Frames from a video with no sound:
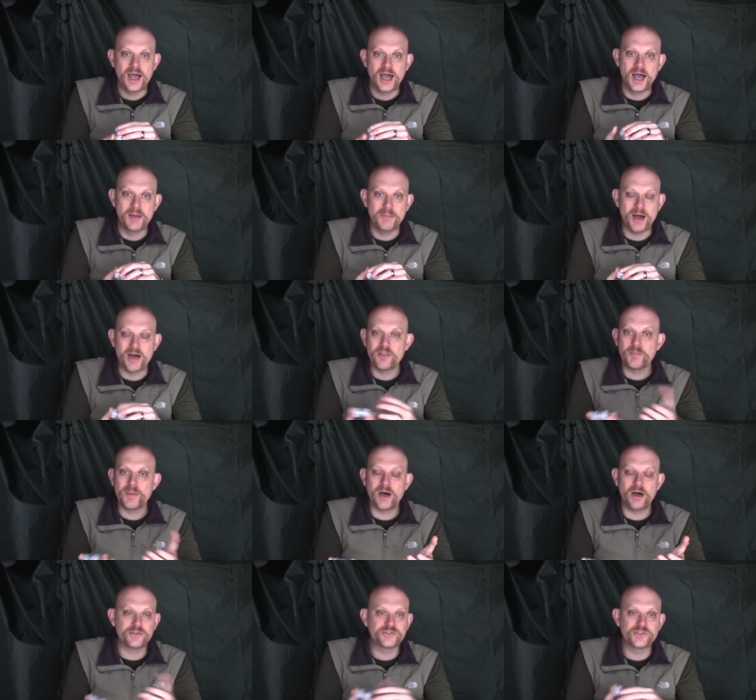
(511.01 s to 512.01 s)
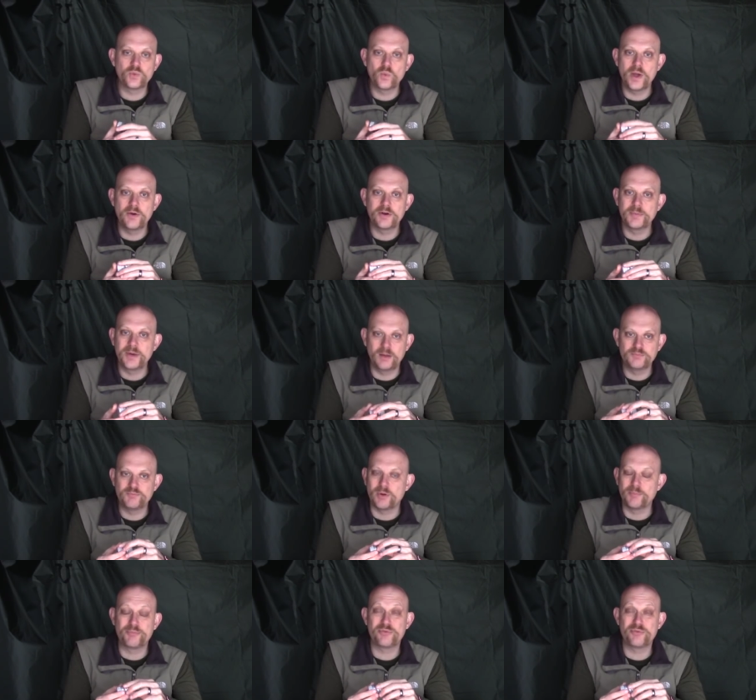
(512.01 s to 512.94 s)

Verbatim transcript: Um, other parts of the world, I mean, I'm